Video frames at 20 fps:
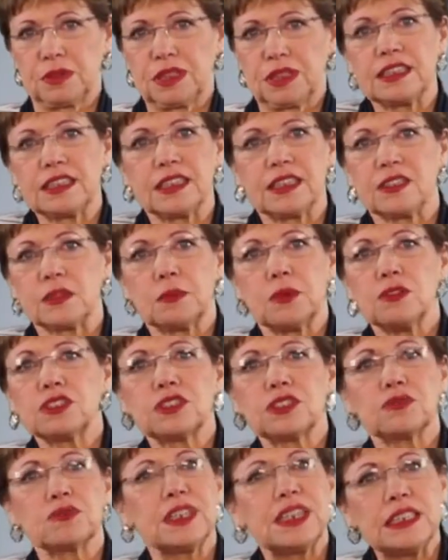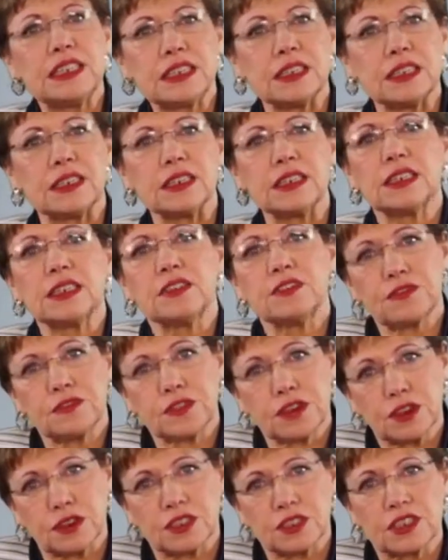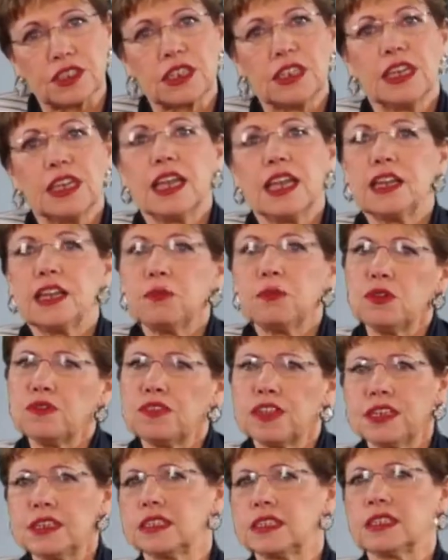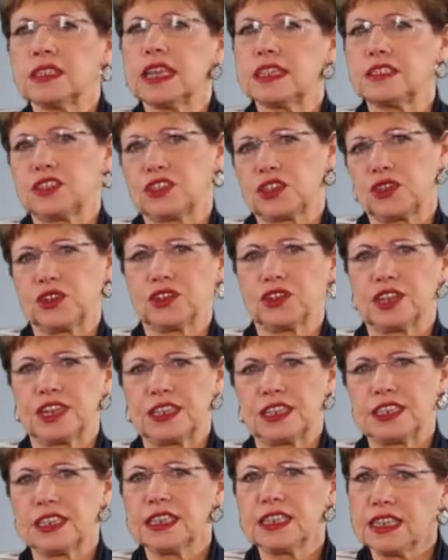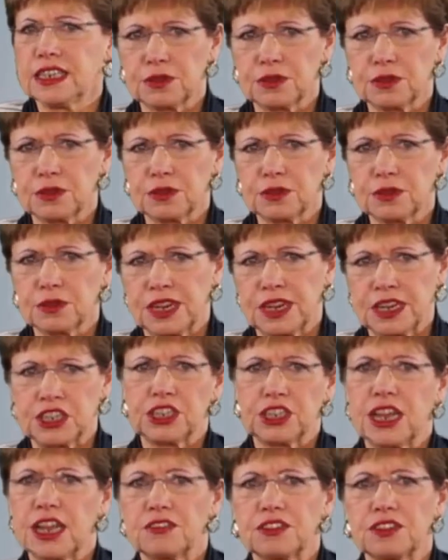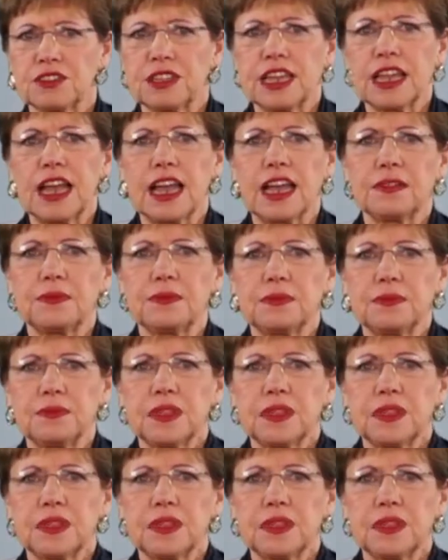placing the most recent first and moving to less current information after that.